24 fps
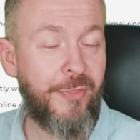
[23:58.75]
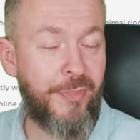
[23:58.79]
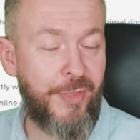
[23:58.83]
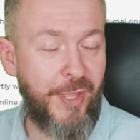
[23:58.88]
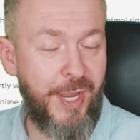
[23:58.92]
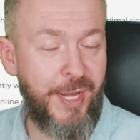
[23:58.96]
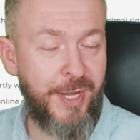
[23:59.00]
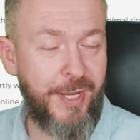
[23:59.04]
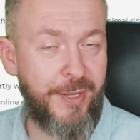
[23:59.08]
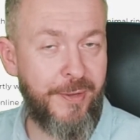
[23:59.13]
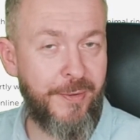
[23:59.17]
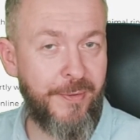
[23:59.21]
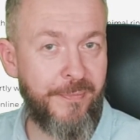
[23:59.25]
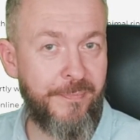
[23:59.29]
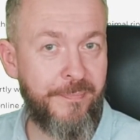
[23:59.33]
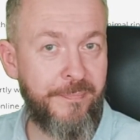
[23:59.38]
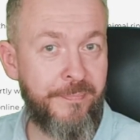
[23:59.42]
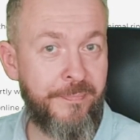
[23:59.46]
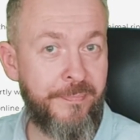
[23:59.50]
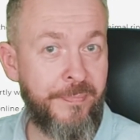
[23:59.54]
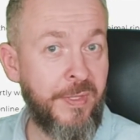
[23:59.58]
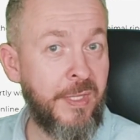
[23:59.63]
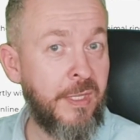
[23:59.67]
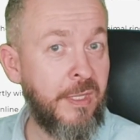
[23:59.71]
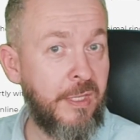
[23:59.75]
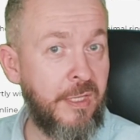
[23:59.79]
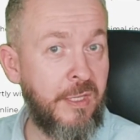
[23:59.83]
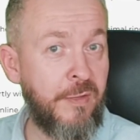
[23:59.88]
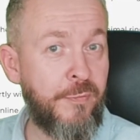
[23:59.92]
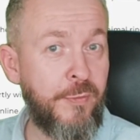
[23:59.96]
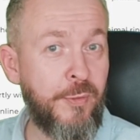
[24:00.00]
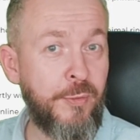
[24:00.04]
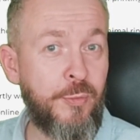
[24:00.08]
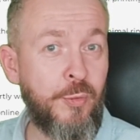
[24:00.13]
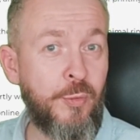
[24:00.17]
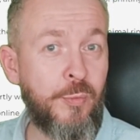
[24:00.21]
Thank you.
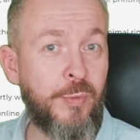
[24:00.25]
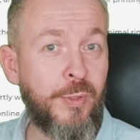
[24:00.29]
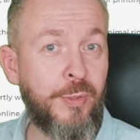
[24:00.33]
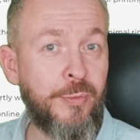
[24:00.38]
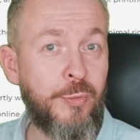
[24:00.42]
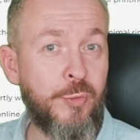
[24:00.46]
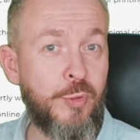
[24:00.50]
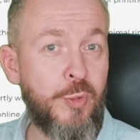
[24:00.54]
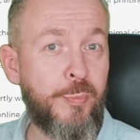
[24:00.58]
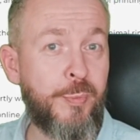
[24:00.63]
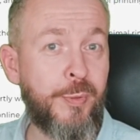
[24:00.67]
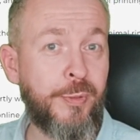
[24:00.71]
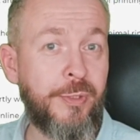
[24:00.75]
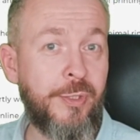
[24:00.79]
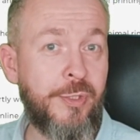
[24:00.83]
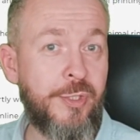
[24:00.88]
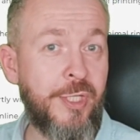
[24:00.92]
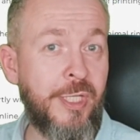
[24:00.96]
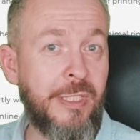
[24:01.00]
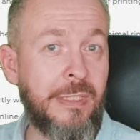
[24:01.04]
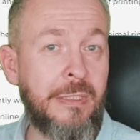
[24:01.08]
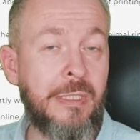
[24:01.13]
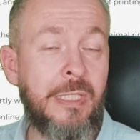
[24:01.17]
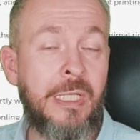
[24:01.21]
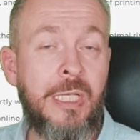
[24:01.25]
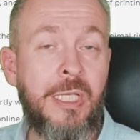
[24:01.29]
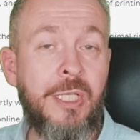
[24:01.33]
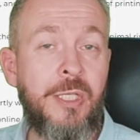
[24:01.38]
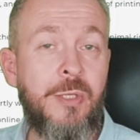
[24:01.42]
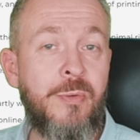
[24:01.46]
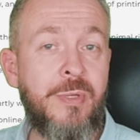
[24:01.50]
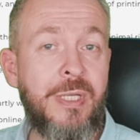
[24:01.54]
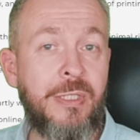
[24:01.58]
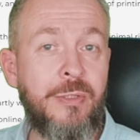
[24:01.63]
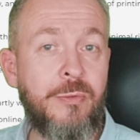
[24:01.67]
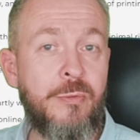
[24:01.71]
If you too want to support the channel,
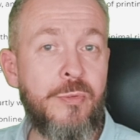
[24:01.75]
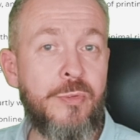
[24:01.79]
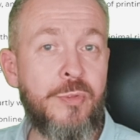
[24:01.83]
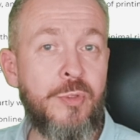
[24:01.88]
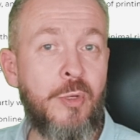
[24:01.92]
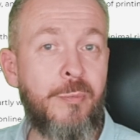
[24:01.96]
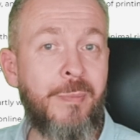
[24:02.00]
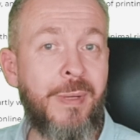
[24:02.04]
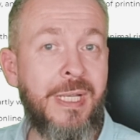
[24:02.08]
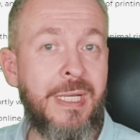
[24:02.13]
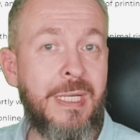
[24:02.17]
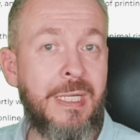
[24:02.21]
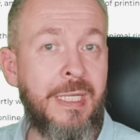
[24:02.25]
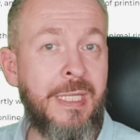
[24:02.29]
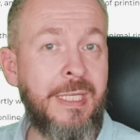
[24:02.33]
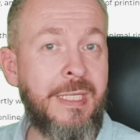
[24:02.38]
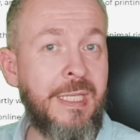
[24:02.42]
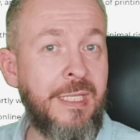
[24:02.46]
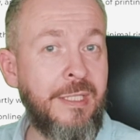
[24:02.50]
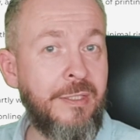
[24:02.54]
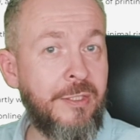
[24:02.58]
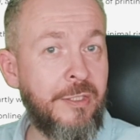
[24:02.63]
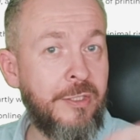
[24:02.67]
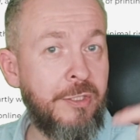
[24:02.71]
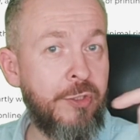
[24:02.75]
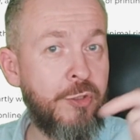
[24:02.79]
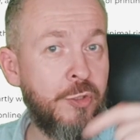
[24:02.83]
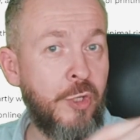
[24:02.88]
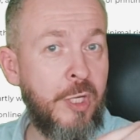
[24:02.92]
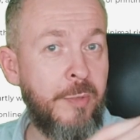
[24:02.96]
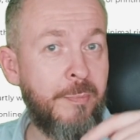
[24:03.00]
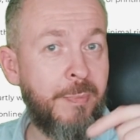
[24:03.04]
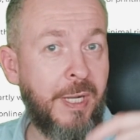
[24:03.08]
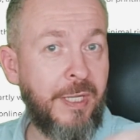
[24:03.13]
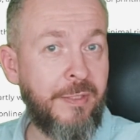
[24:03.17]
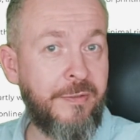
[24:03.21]
you can do so by clicking the
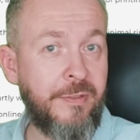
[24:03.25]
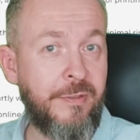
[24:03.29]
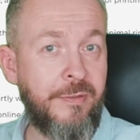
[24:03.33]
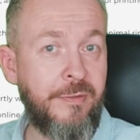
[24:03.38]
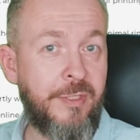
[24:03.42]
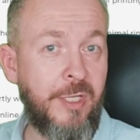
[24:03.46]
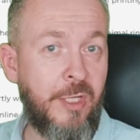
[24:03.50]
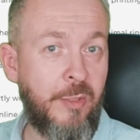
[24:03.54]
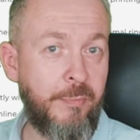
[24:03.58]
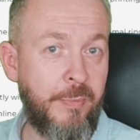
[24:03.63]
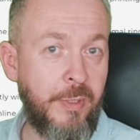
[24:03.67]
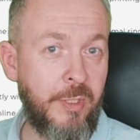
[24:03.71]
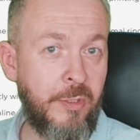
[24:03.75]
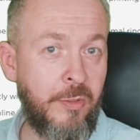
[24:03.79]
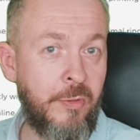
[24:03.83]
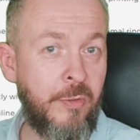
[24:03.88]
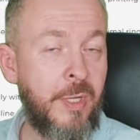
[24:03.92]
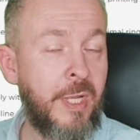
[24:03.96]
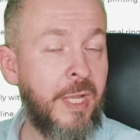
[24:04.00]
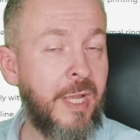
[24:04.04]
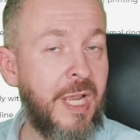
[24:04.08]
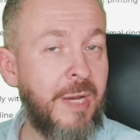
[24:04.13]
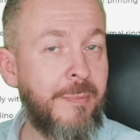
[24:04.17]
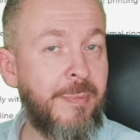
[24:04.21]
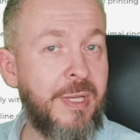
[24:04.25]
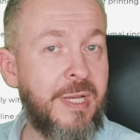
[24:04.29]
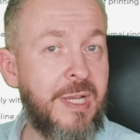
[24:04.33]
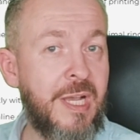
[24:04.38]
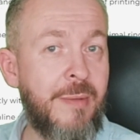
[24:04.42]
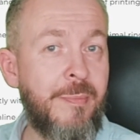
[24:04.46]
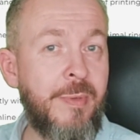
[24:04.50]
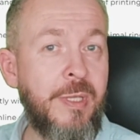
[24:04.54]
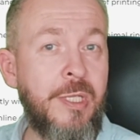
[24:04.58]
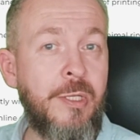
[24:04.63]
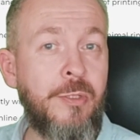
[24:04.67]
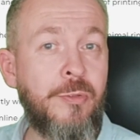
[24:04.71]
join button down below and
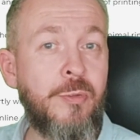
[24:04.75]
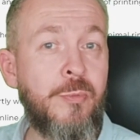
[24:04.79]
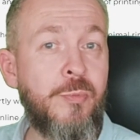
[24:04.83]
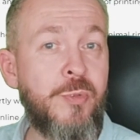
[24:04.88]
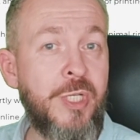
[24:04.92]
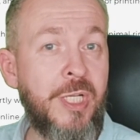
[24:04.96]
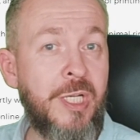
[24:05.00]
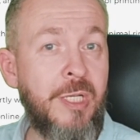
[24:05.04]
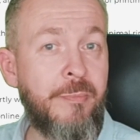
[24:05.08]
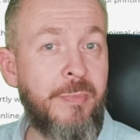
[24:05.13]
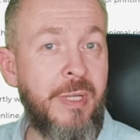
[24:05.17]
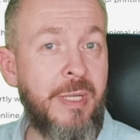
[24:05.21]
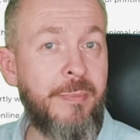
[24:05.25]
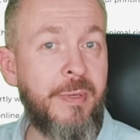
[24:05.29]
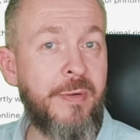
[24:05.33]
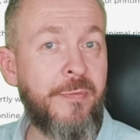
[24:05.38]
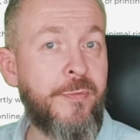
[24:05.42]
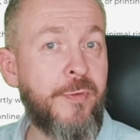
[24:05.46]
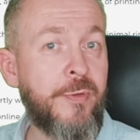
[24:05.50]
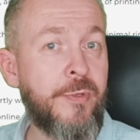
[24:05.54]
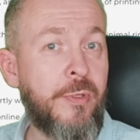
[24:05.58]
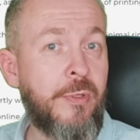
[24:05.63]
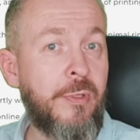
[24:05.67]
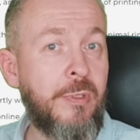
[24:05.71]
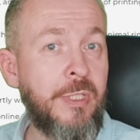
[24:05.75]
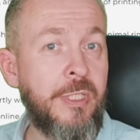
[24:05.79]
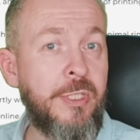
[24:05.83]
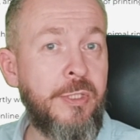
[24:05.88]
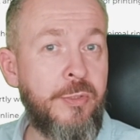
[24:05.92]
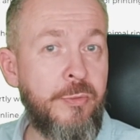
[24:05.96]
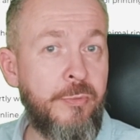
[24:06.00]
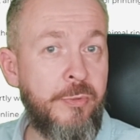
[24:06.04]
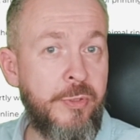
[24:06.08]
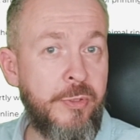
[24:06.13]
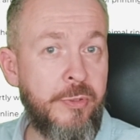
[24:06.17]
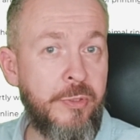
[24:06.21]
becoming a YouTube channel member for
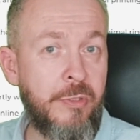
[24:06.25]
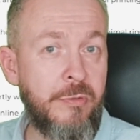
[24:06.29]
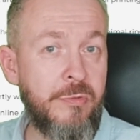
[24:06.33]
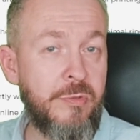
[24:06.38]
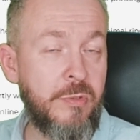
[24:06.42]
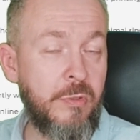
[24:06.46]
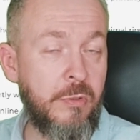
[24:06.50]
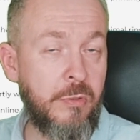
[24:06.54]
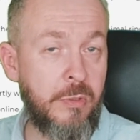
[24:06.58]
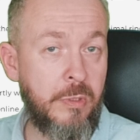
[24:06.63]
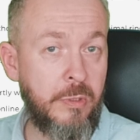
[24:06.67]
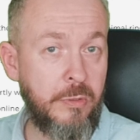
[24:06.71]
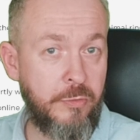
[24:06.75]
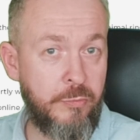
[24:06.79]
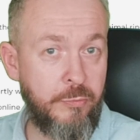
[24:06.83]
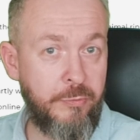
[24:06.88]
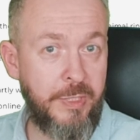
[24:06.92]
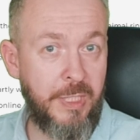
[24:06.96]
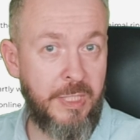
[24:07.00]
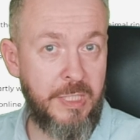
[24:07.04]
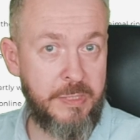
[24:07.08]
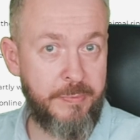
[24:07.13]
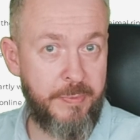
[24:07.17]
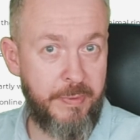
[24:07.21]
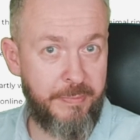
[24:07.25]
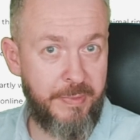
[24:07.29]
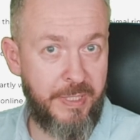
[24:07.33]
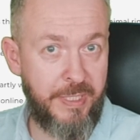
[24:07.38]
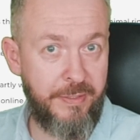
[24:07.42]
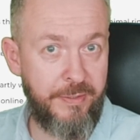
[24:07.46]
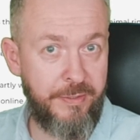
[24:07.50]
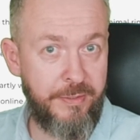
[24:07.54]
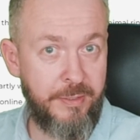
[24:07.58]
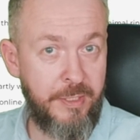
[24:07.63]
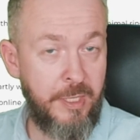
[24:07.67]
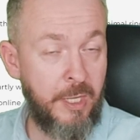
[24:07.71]
only €2 or $2 per
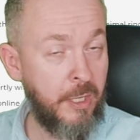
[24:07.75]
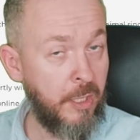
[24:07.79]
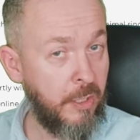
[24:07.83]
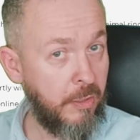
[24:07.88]
month.